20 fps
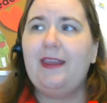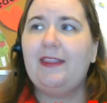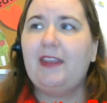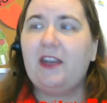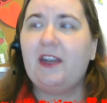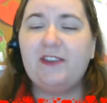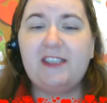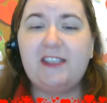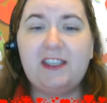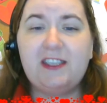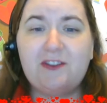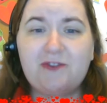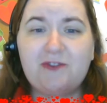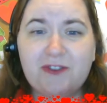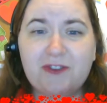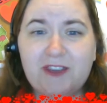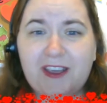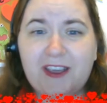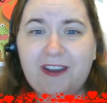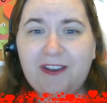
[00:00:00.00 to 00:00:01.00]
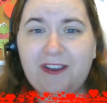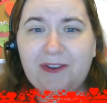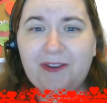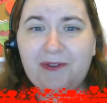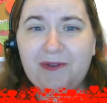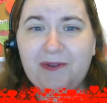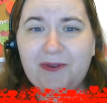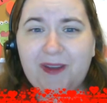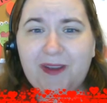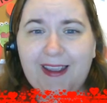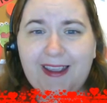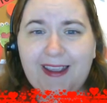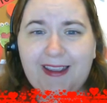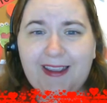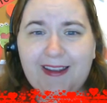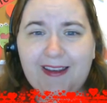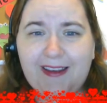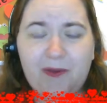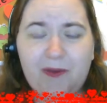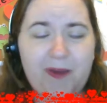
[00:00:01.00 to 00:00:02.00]
that every teacher will tell you
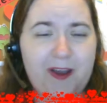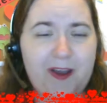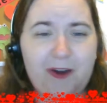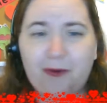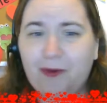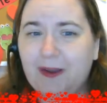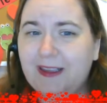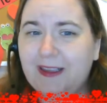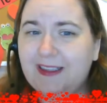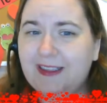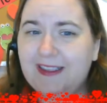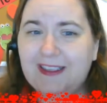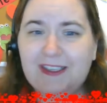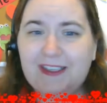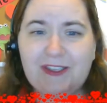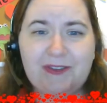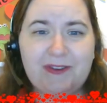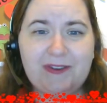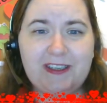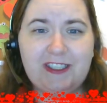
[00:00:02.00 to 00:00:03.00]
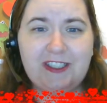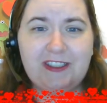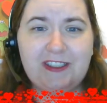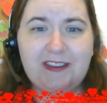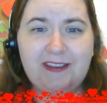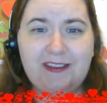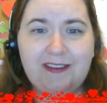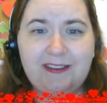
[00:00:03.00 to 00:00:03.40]
no matter what the situation?